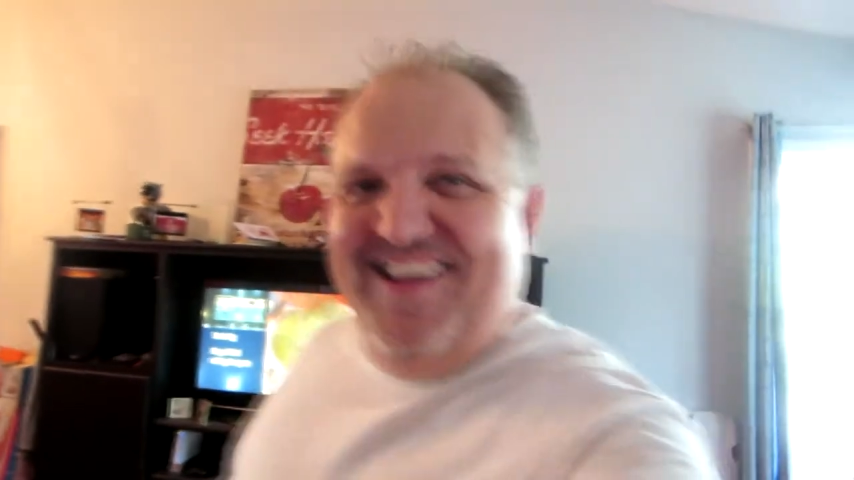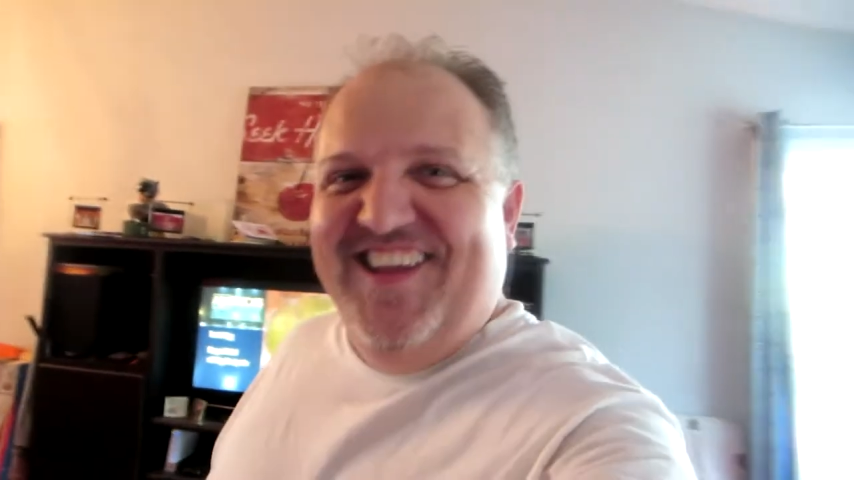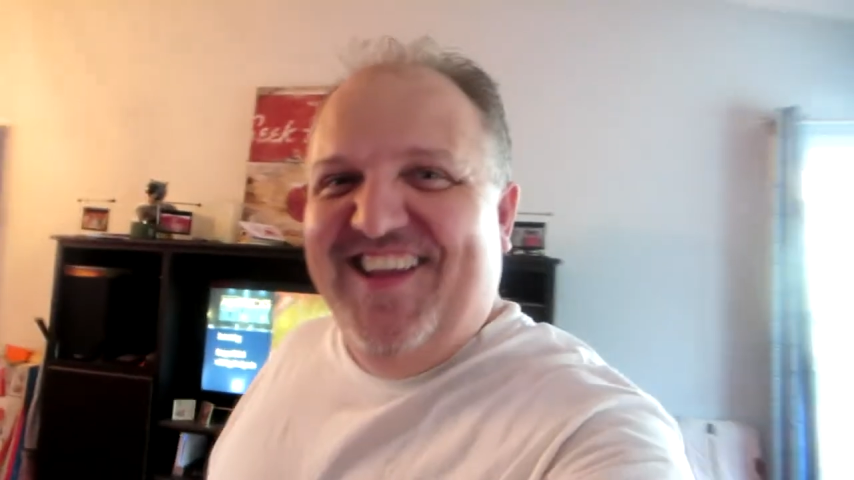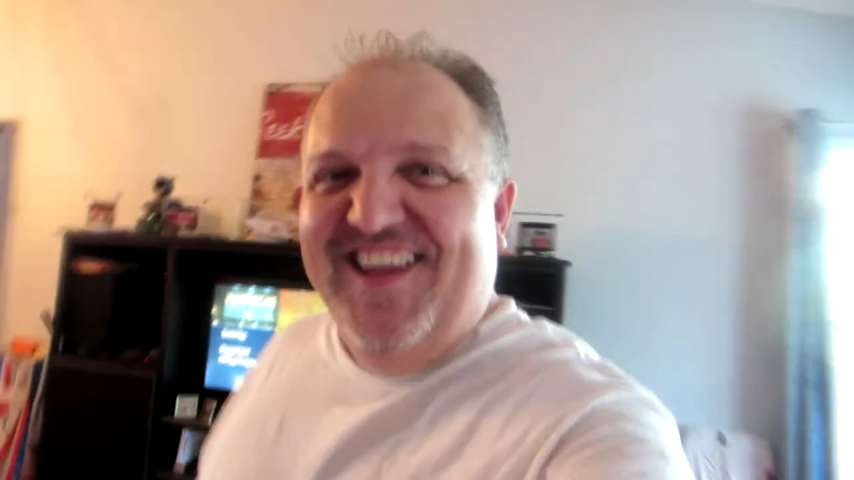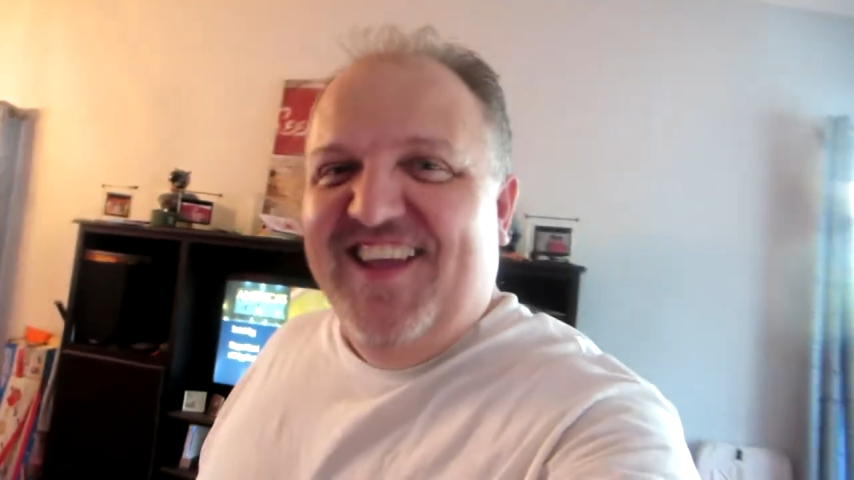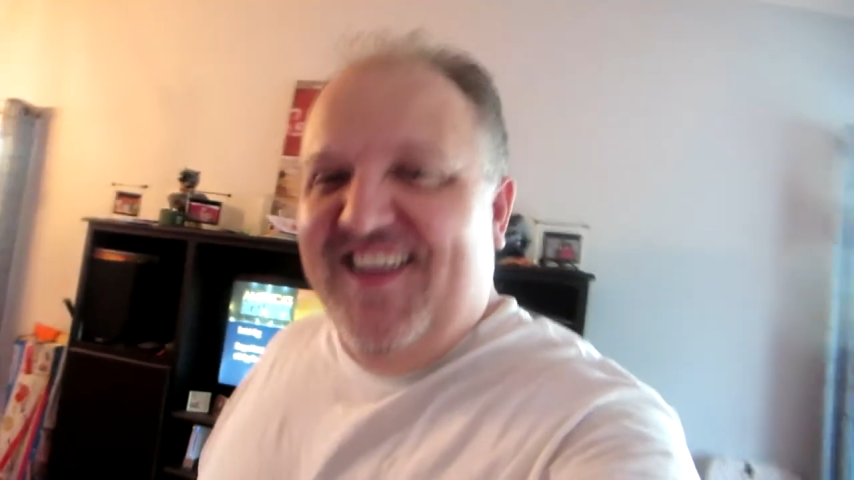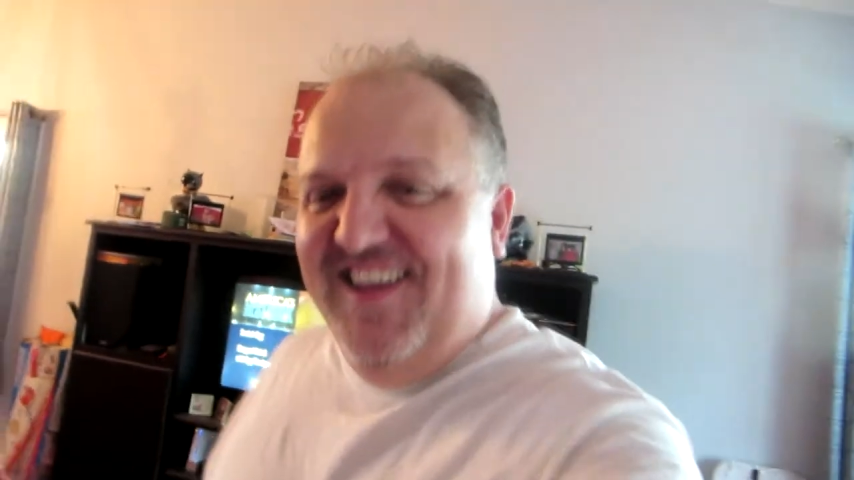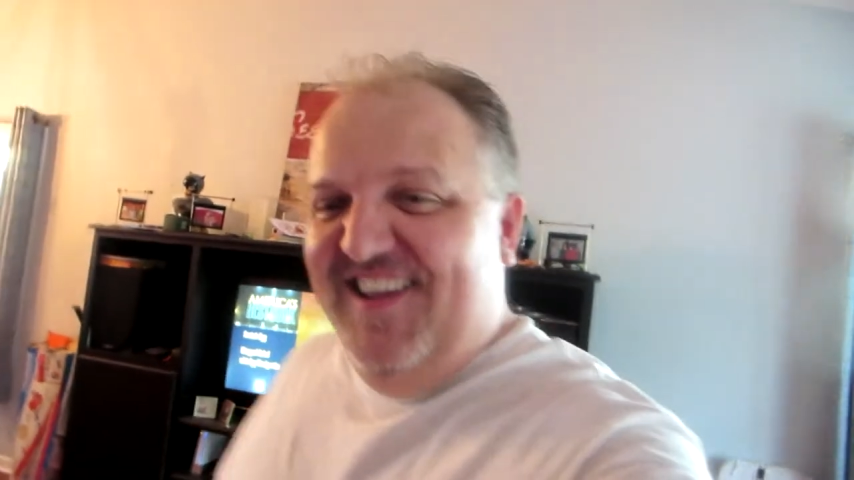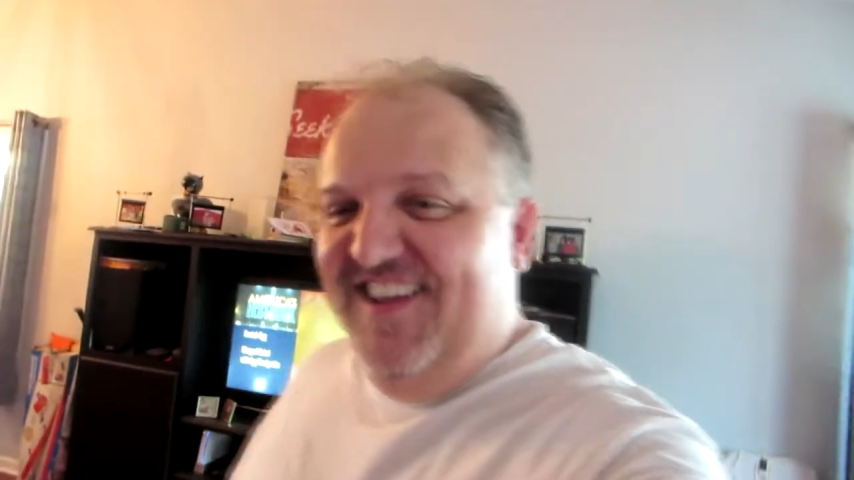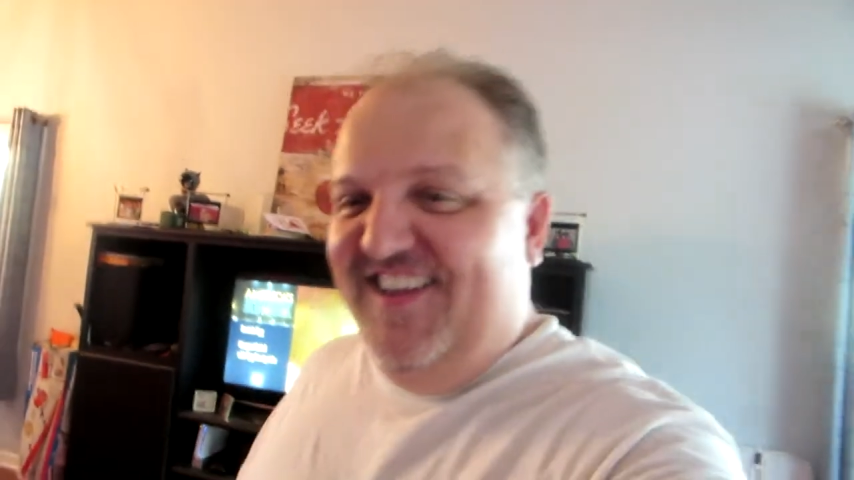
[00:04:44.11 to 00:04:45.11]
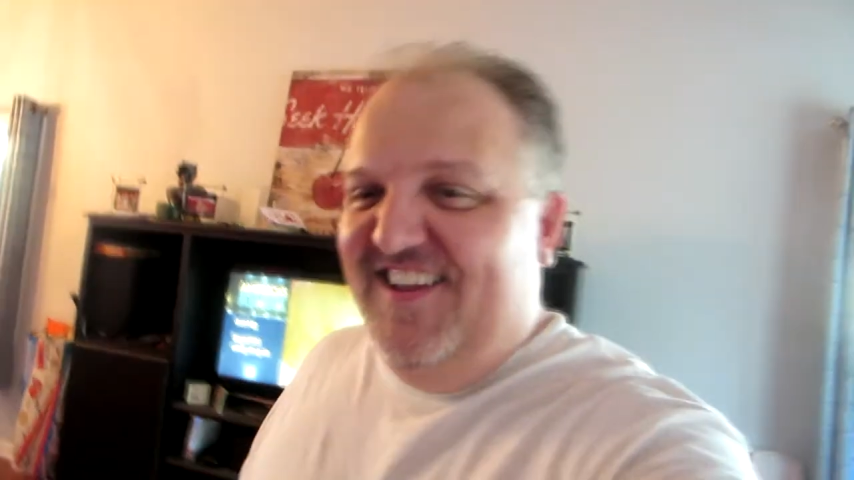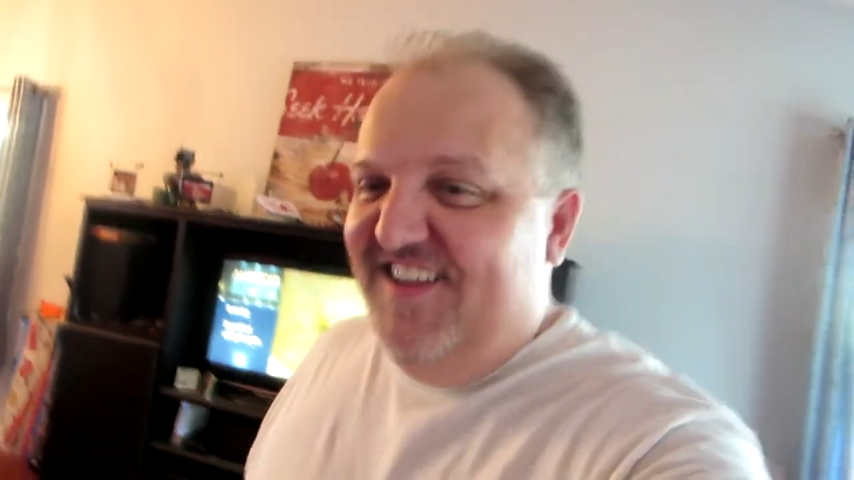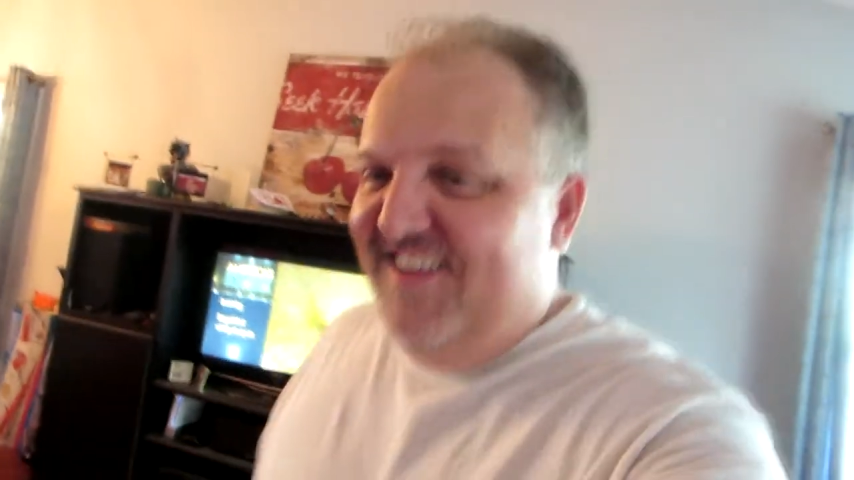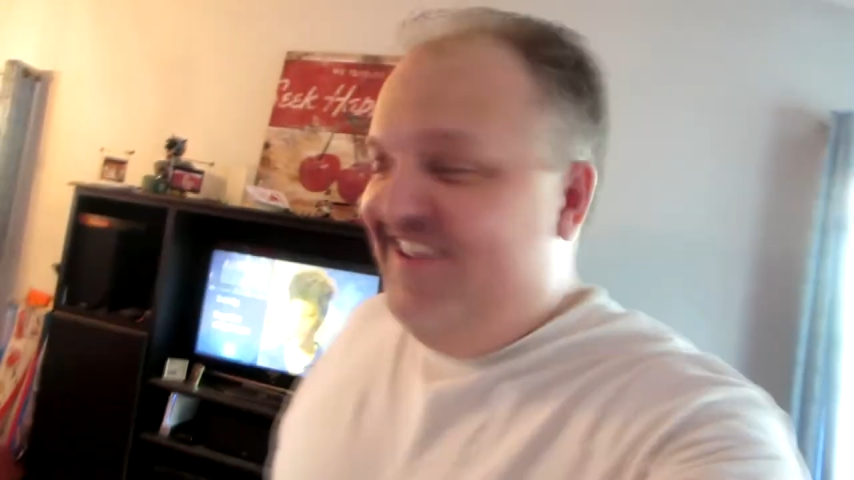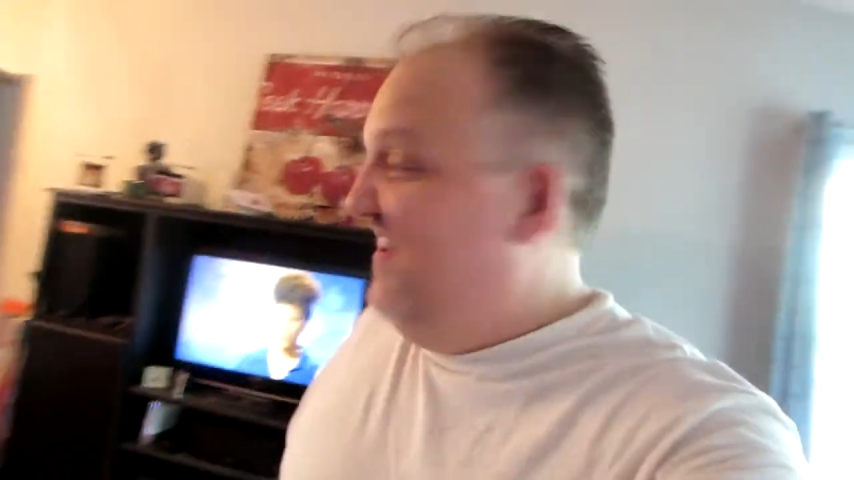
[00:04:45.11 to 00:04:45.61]
stand.
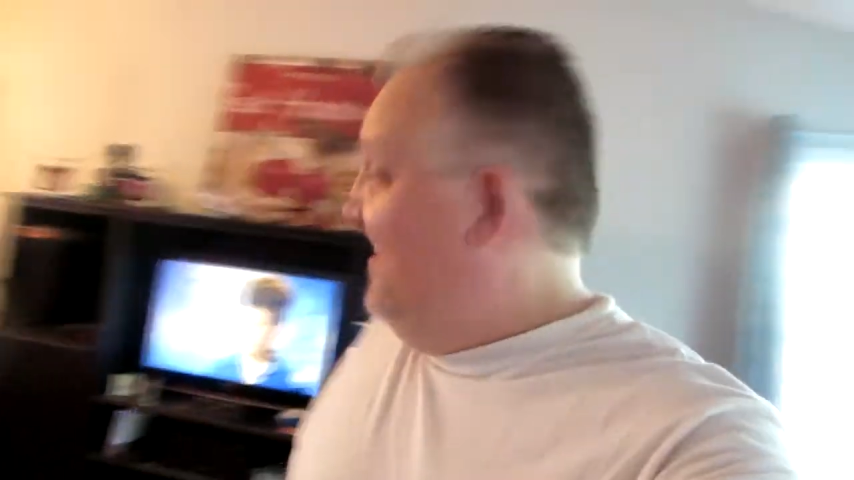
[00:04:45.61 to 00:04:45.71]
Okay.